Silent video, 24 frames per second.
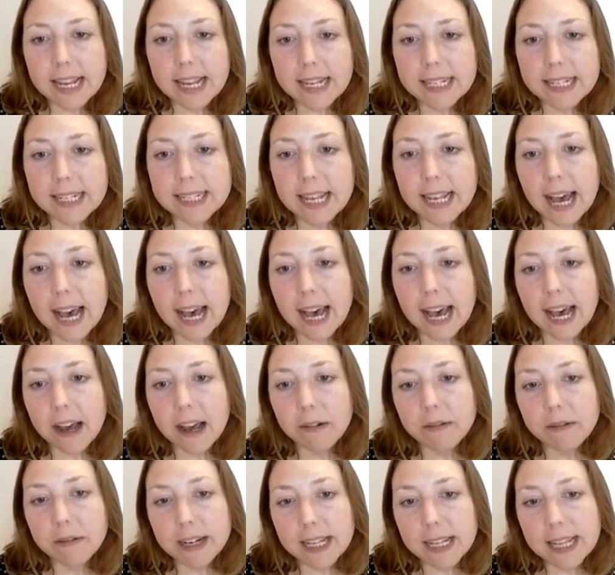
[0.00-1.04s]
these
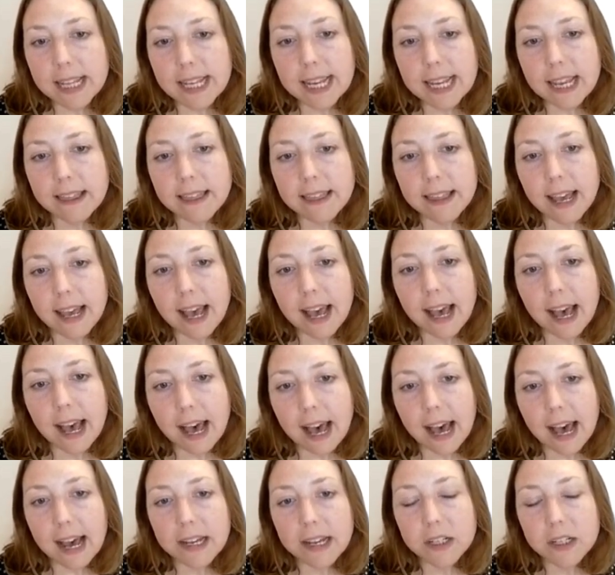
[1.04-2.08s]
are really at the
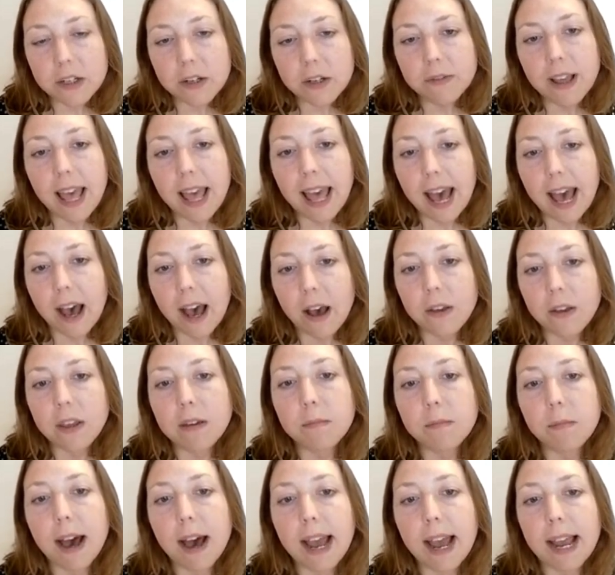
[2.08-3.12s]
heart of how
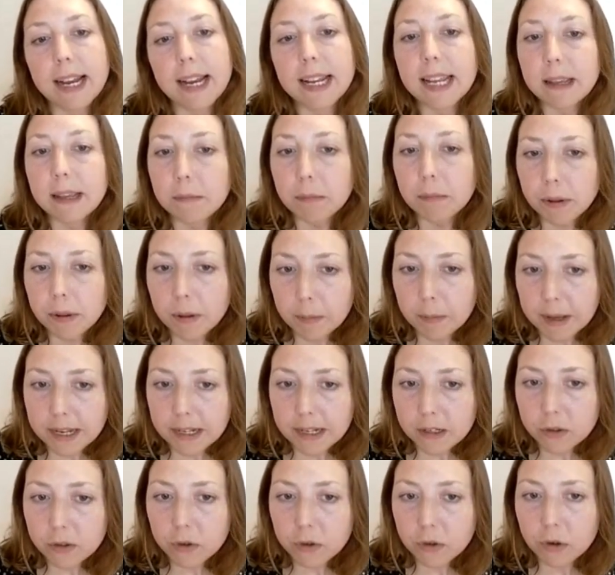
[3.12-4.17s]
you might
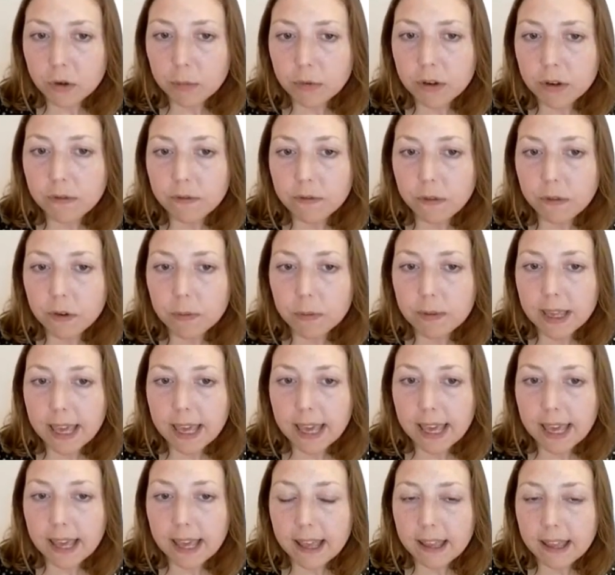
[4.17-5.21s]
implement trauma-informed
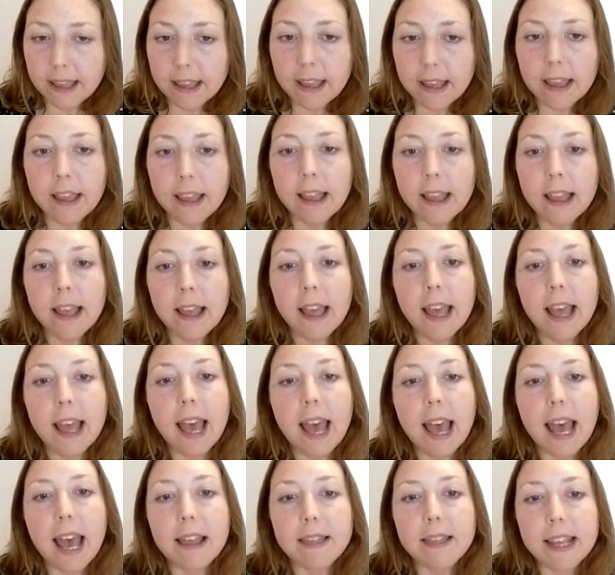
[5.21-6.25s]
care.
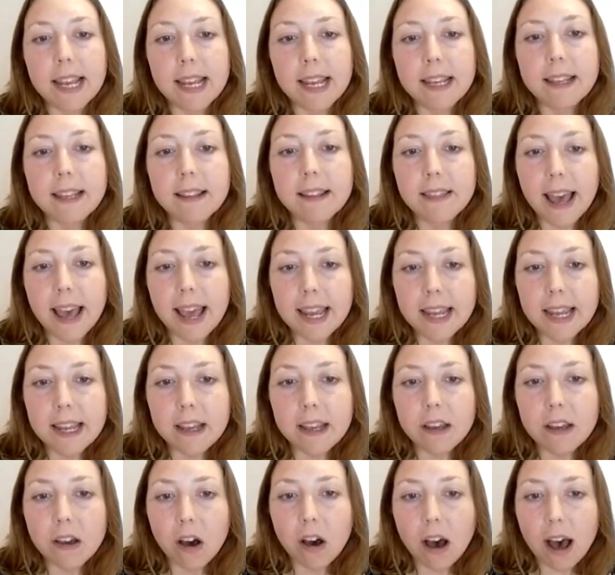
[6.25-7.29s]
And
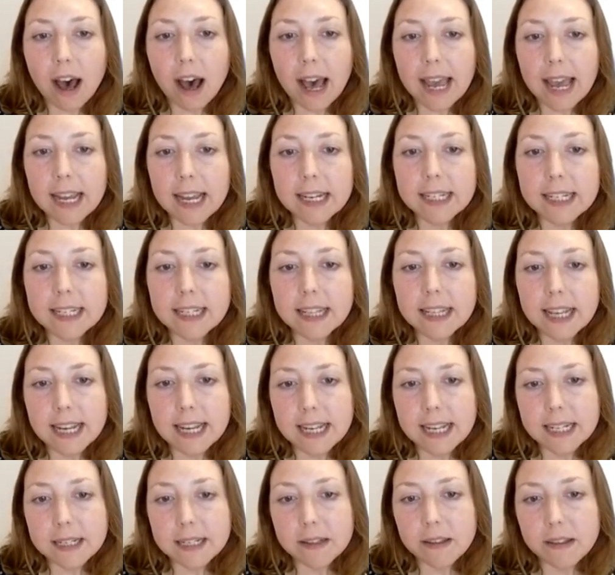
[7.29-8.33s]
they guide
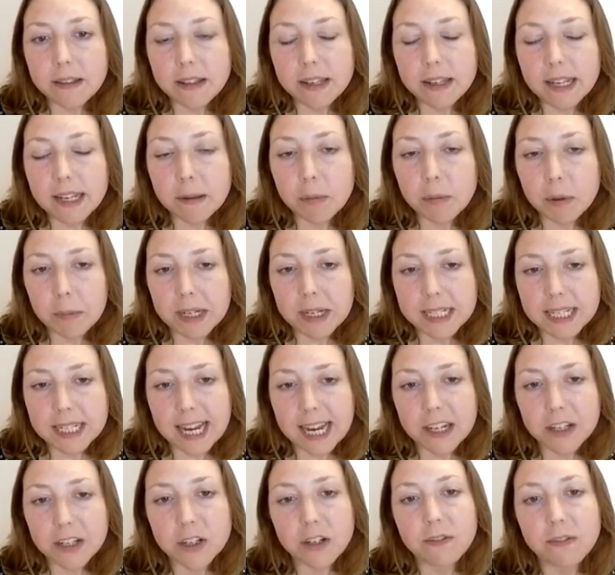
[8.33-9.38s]
the
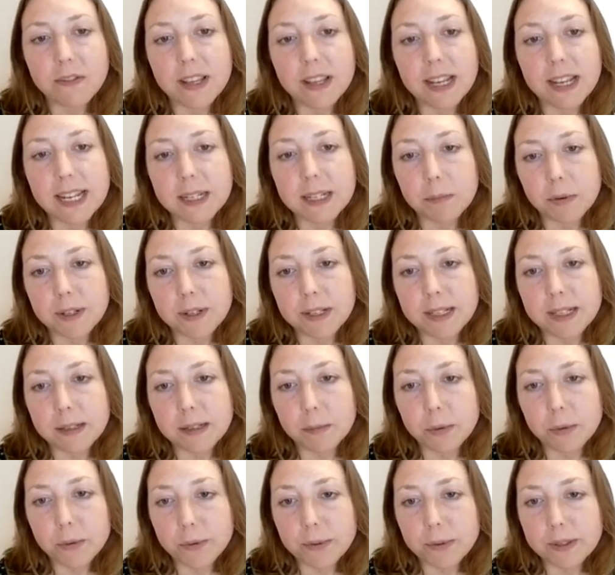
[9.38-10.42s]
implementation of these
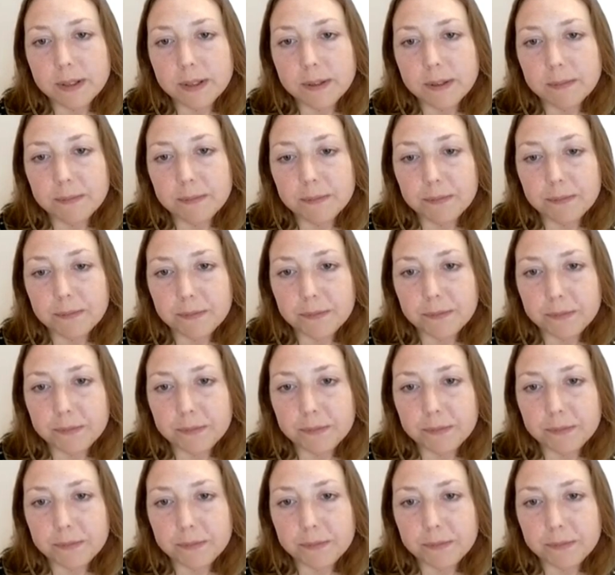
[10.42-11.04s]
principles.